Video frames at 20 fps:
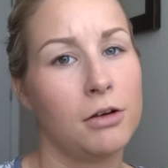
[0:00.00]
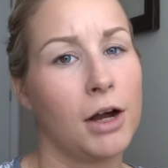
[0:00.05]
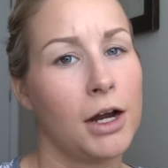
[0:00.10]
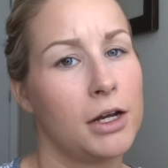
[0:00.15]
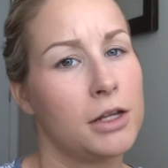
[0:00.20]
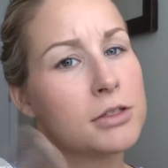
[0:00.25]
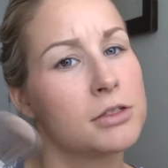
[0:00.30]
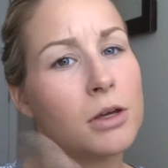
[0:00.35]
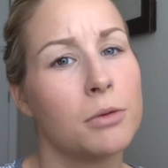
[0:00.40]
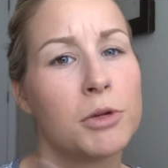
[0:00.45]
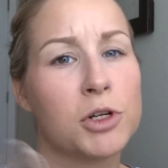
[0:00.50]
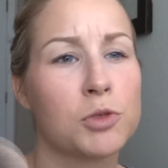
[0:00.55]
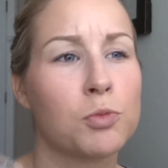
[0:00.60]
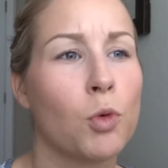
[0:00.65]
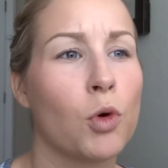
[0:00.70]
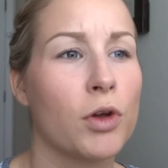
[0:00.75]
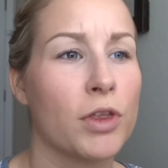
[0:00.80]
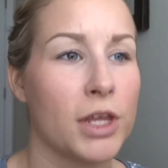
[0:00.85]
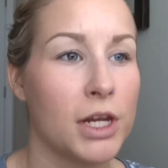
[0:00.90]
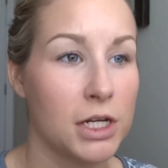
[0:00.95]
grind it so much
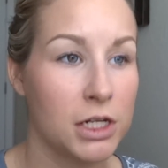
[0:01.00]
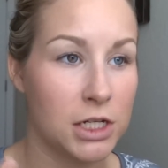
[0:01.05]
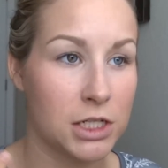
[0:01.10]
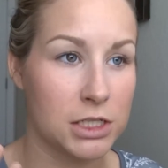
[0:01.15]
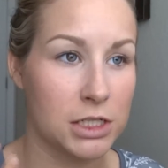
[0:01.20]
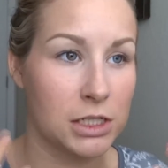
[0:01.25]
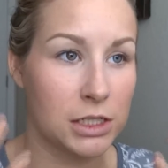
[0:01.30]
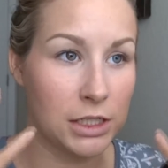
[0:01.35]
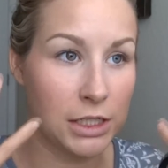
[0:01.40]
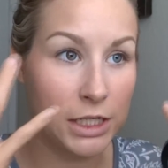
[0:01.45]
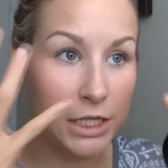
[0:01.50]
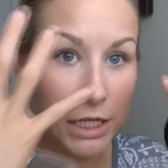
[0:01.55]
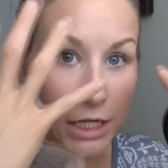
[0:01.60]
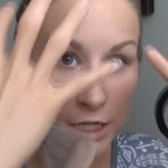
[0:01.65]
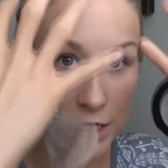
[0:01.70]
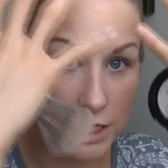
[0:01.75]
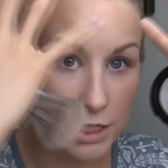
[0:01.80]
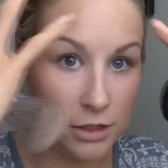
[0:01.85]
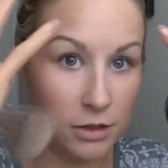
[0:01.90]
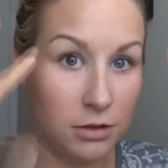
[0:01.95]
more that it doesn't get
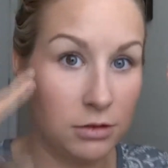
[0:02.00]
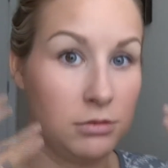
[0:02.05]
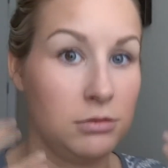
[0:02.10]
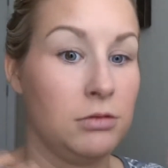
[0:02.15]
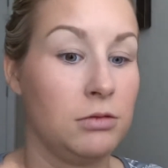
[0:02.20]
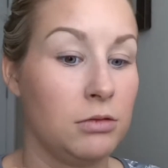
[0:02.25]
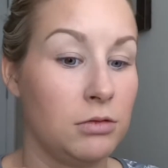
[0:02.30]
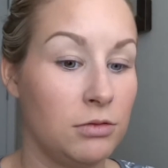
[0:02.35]
in